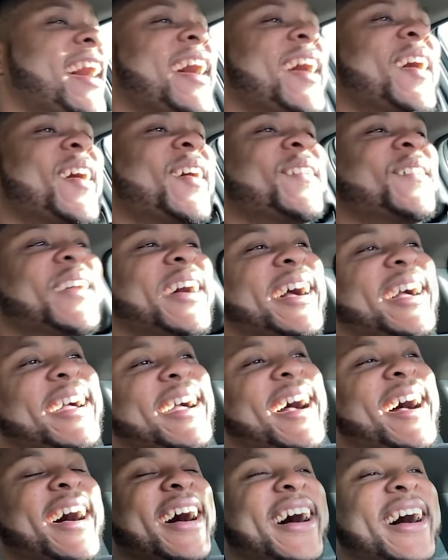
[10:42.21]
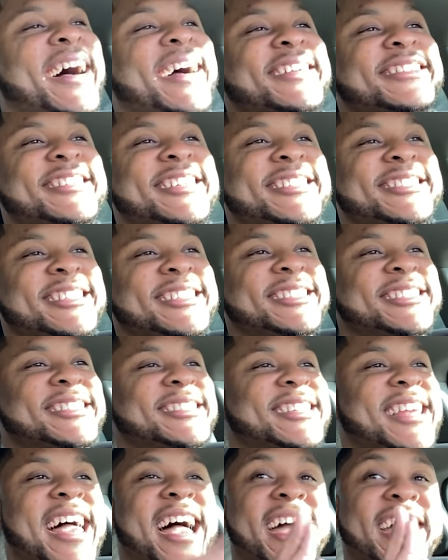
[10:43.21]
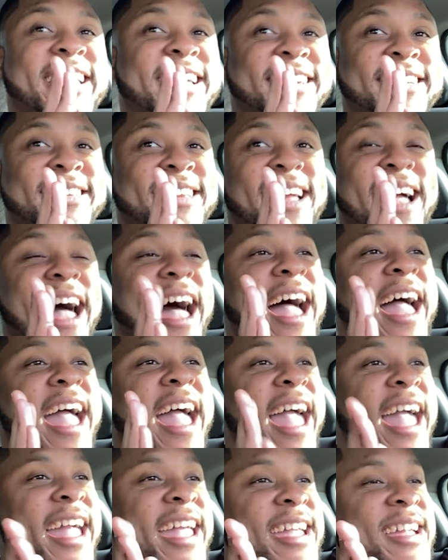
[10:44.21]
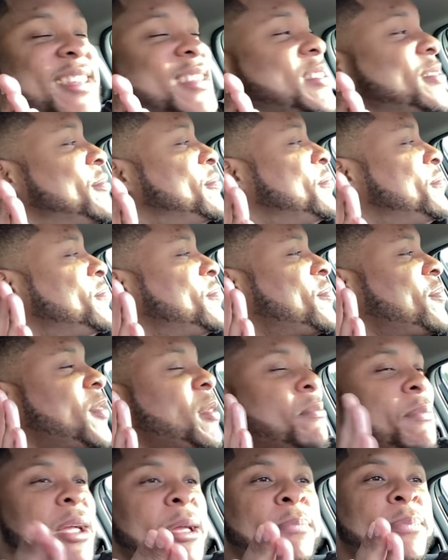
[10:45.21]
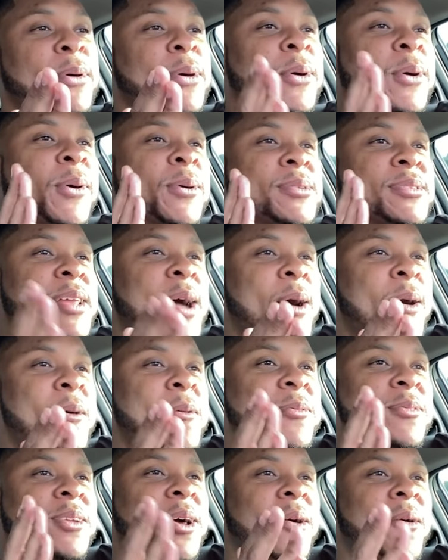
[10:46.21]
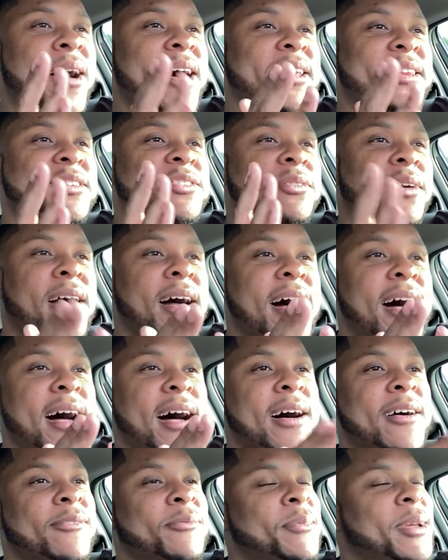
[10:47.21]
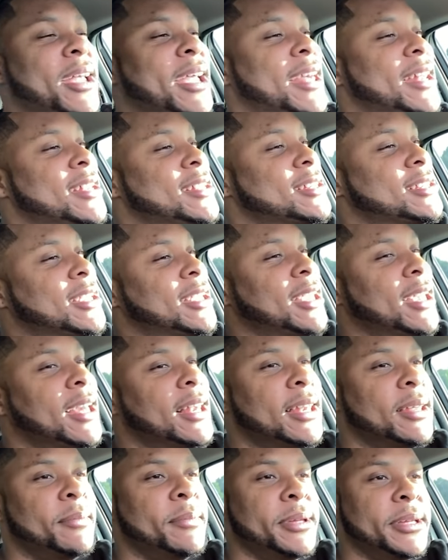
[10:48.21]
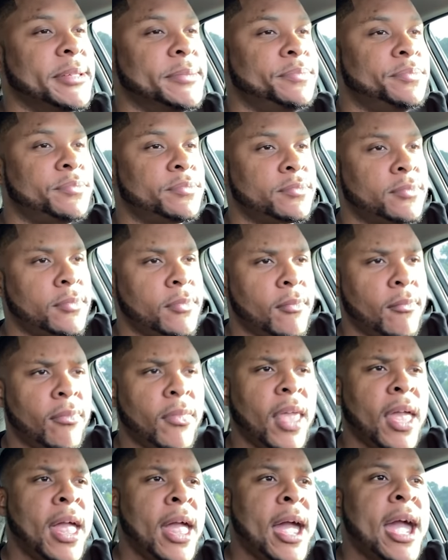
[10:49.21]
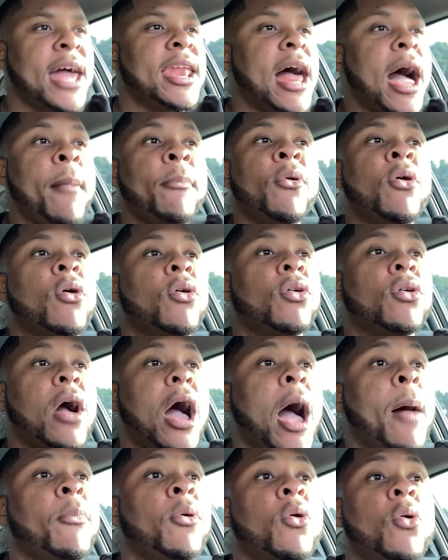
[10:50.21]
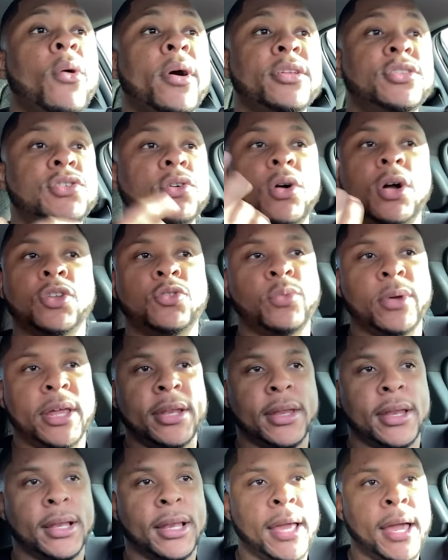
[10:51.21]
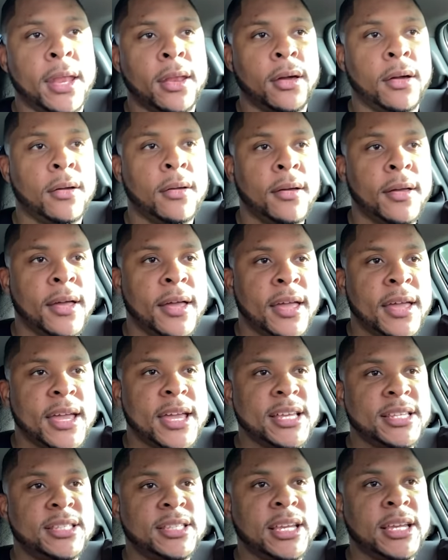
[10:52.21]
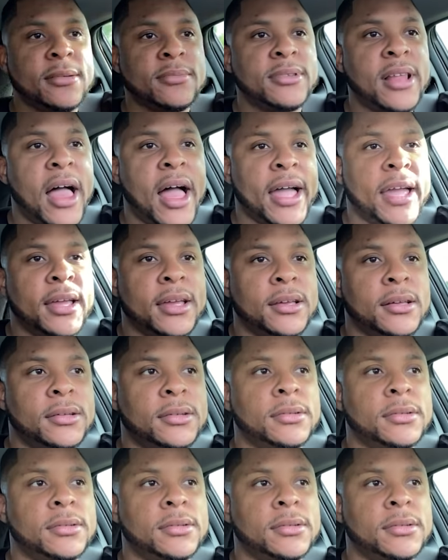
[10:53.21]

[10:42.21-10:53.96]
Oh my God, this is like, I hate people who don't know how to drive, man. It's killing me. And I'm going to, because in Atlanta, it seems like,